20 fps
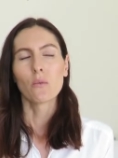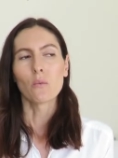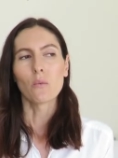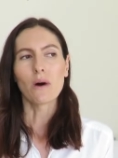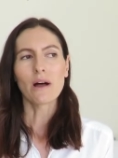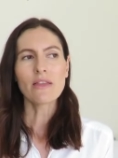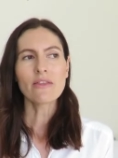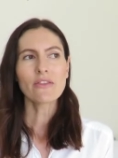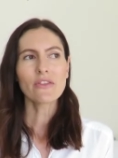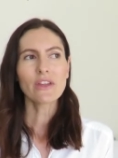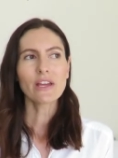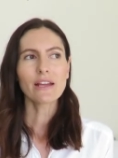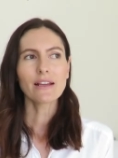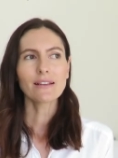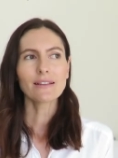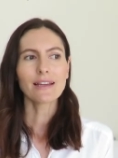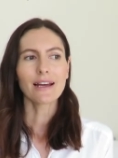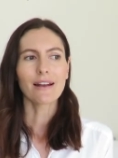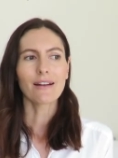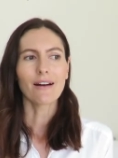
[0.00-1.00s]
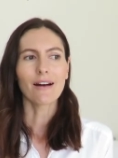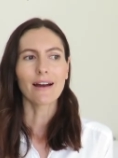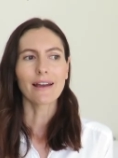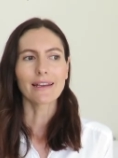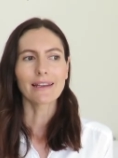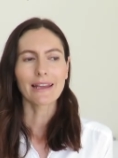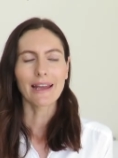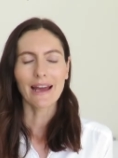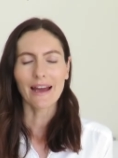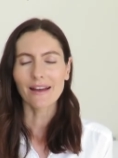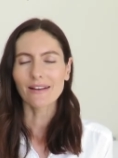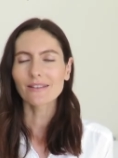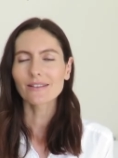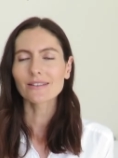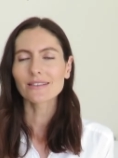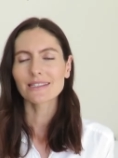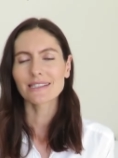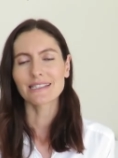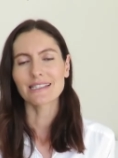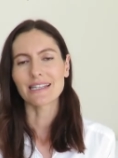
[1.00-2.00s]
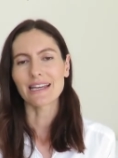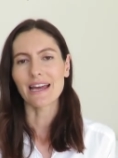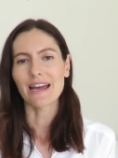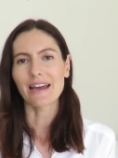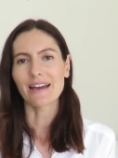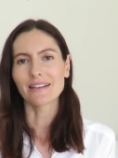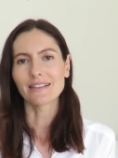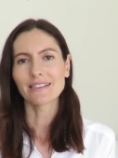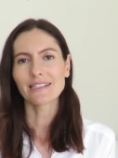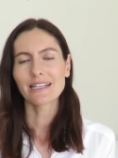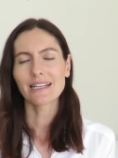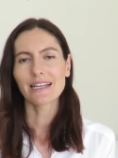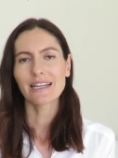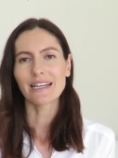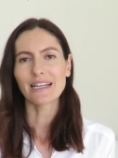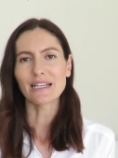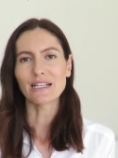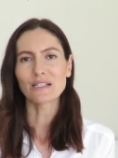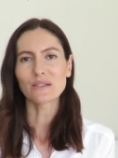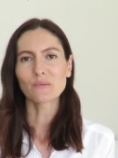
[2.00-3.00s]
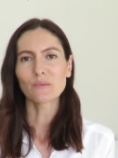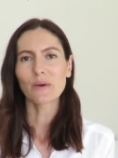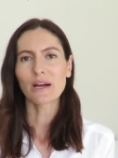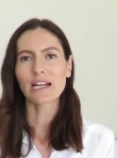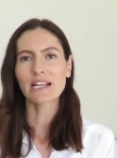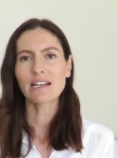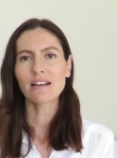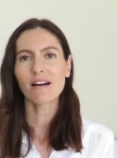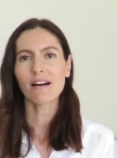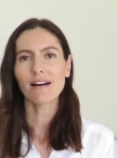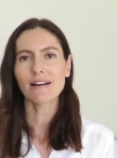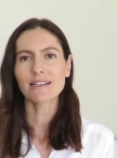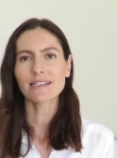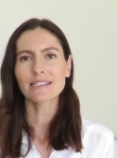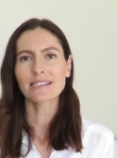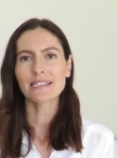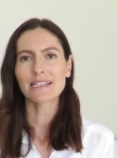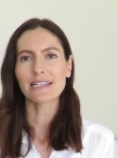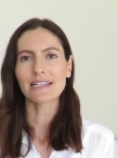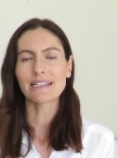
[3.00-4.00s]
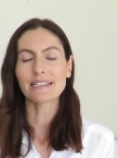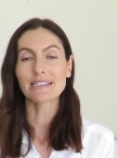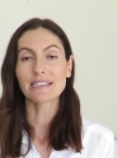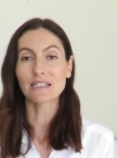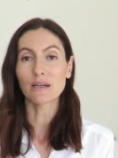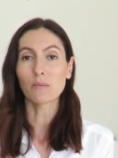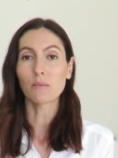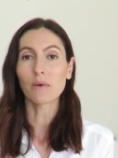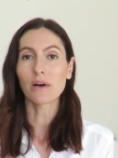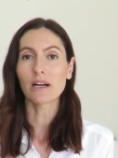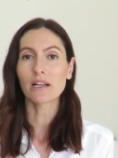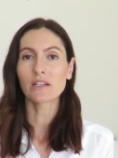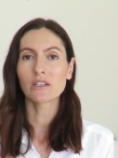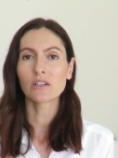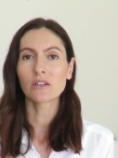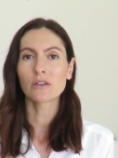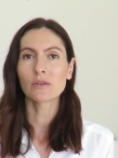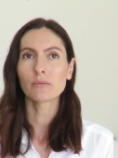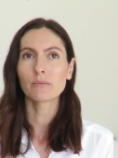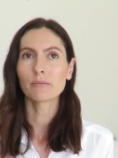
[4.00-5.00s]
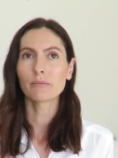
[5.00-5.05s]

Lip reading: One thing that I cannot stand is when I see someone